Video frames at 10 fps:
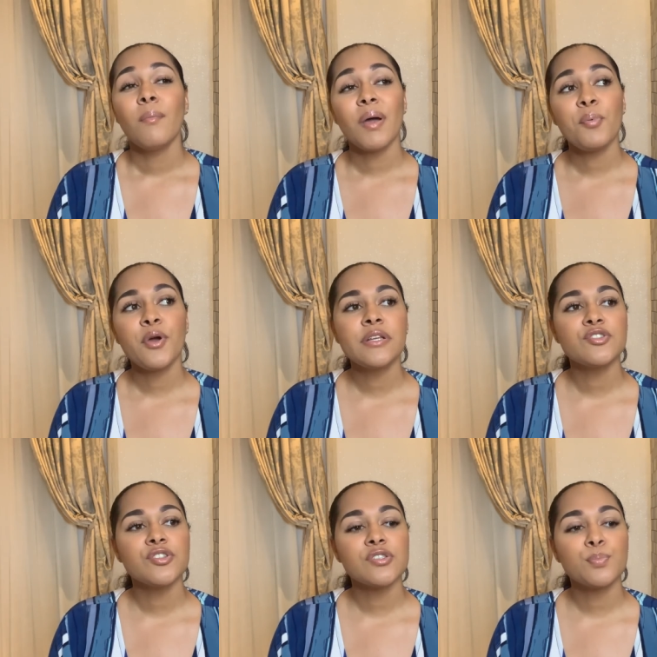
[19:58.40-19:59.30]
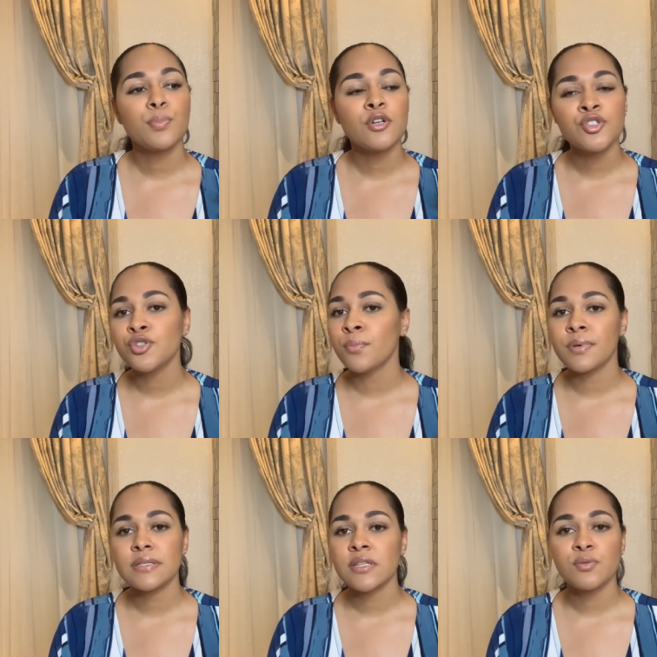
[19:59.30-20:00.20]
My point is just push your
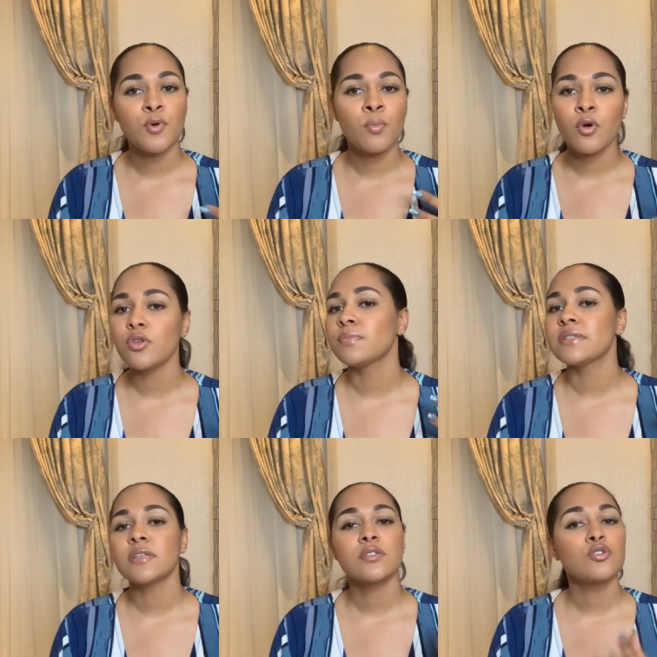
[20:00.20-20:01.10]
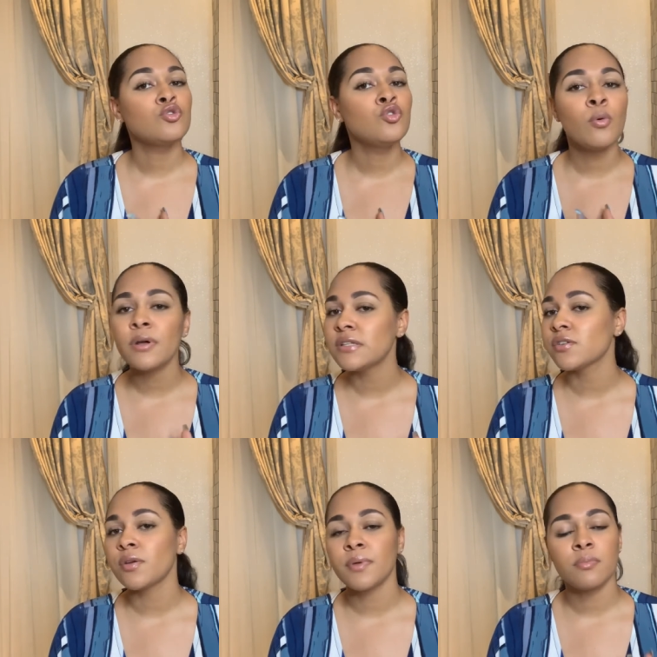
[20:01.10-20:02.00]
business, promote your business. Nobody's
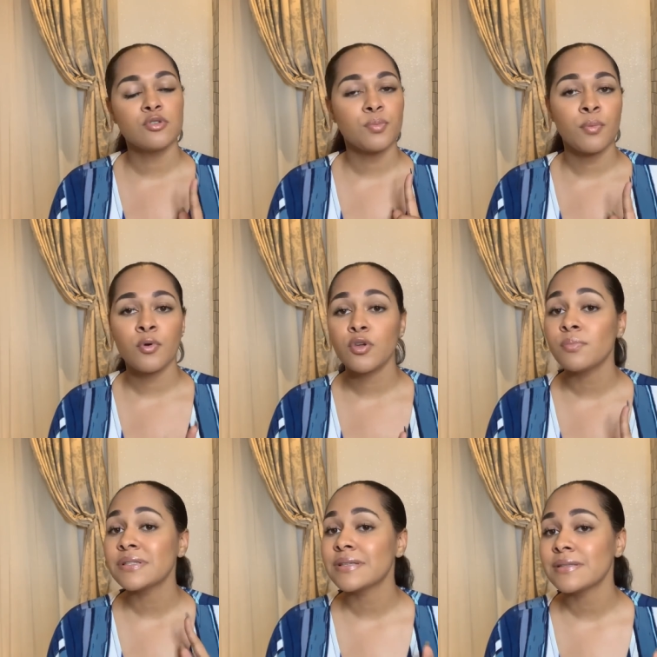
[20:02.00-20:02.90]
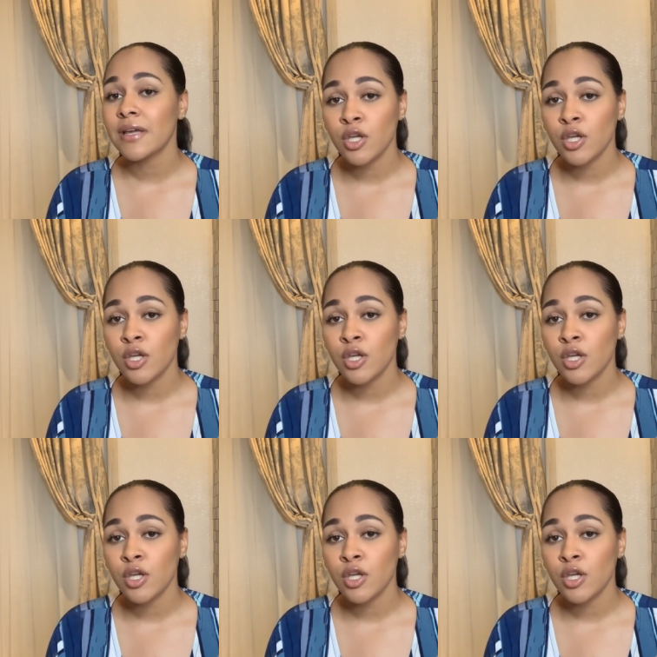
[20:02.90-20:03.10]
going to be able to promote your business like